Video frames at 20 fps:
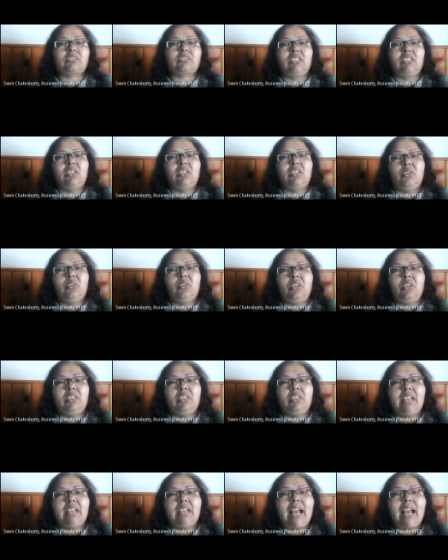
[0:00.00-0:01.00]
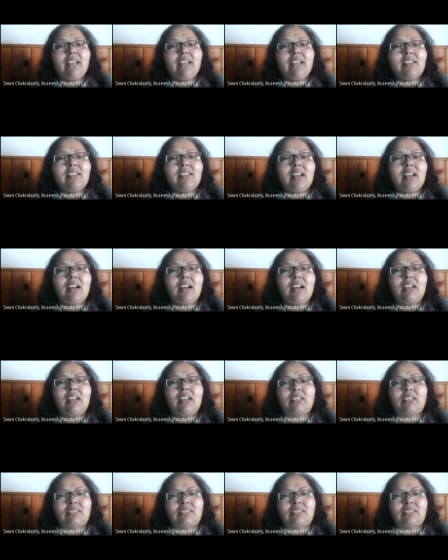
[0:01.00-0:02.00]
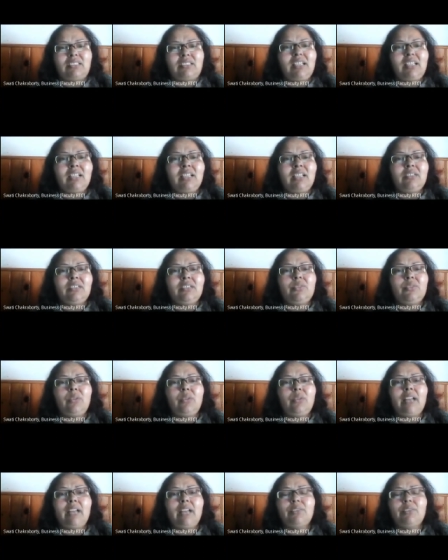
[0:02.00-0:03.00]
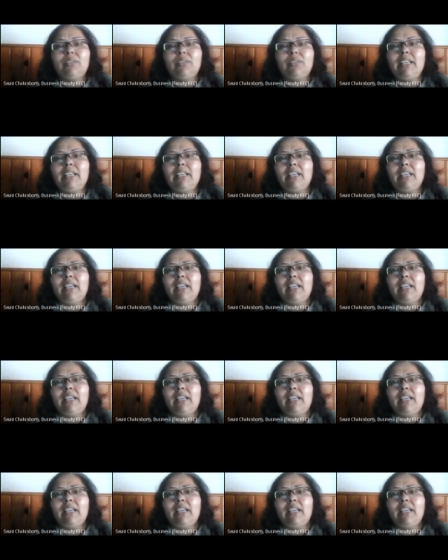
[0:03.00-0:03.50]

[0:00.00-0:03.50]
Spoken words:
the ads are done to actually